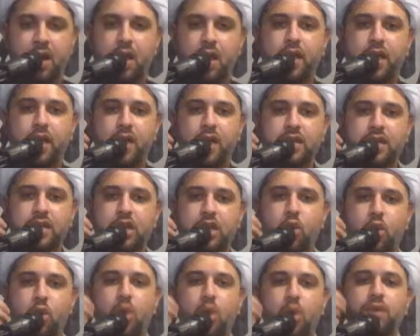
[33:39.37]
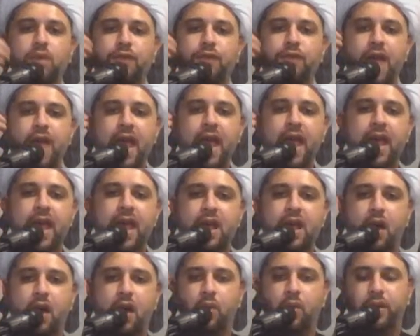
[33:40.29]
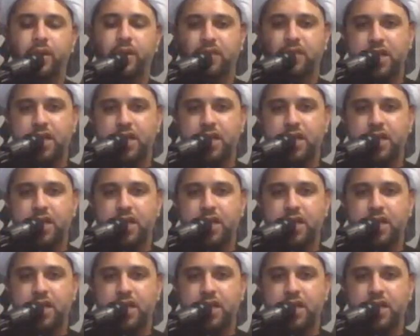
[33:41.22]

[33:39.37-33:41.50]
Yani convey our